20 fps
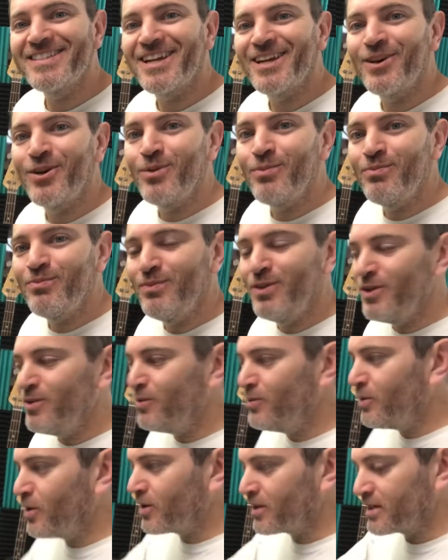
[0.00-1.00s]
I hope
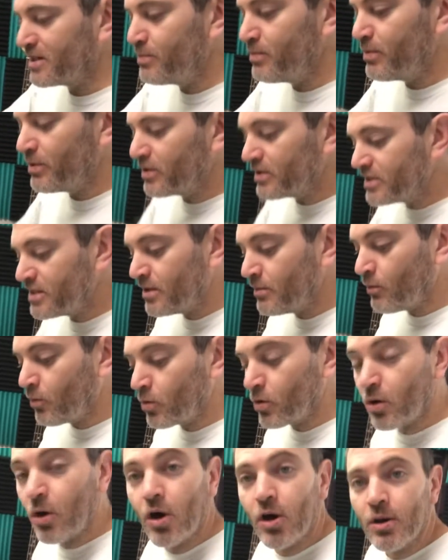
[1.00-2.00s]
you are experiencing
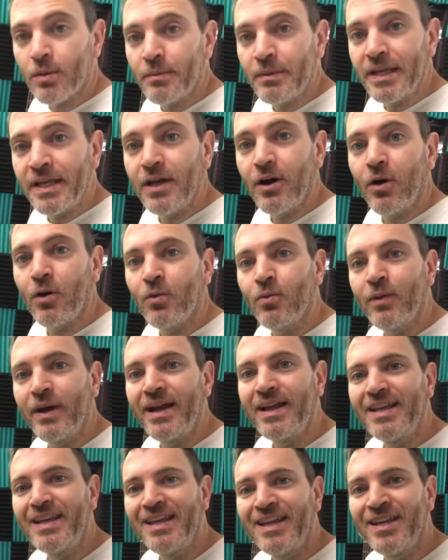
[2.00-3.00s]
more harmony
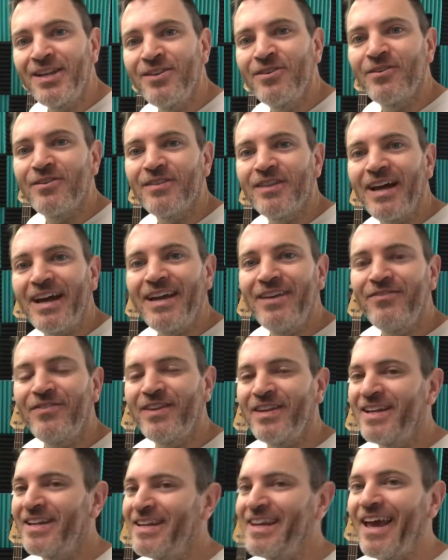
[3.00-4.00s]
already in your life
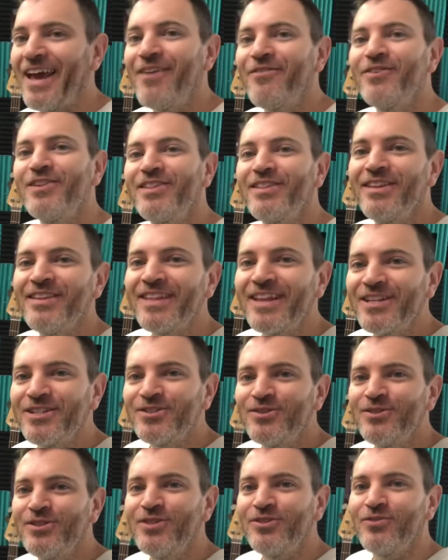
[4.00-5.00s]
and in everything that
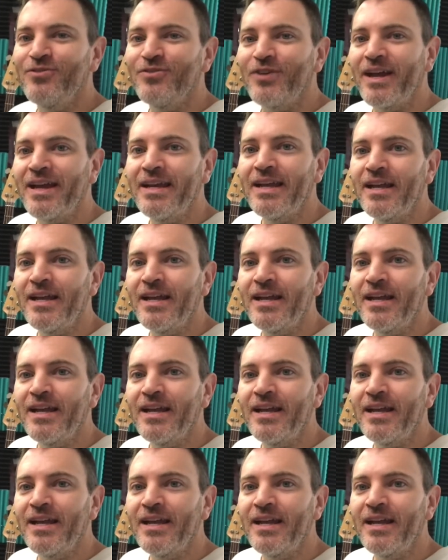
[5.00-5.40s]
you do, friend.